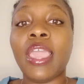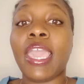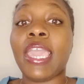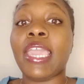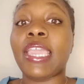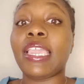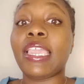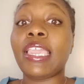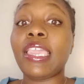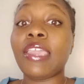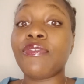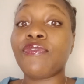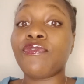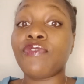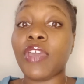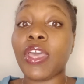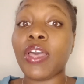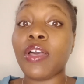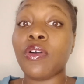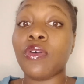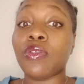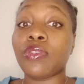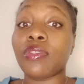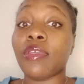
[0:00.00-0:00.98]
And he
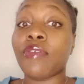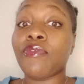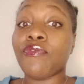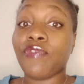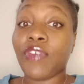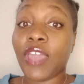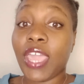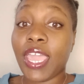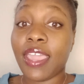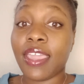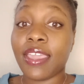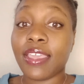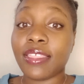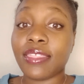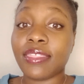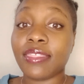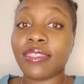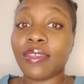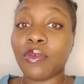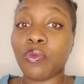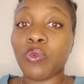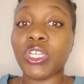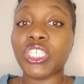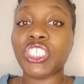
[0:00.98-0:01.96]
felt
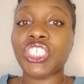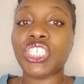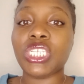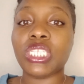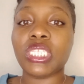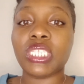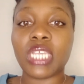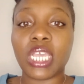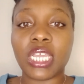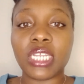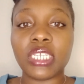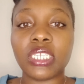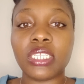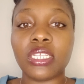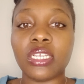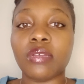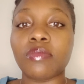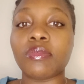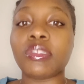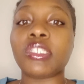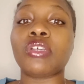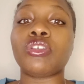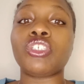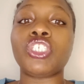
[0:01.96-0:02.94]
faith when she touched
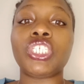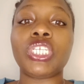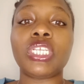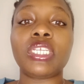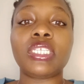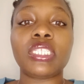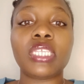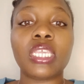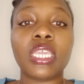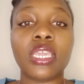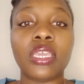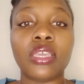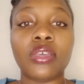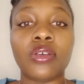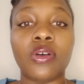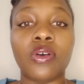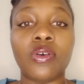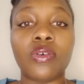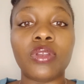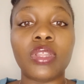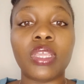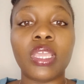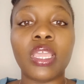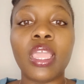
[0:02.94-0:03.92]
him, so she's
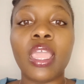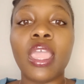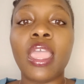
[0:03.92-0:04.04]
healed.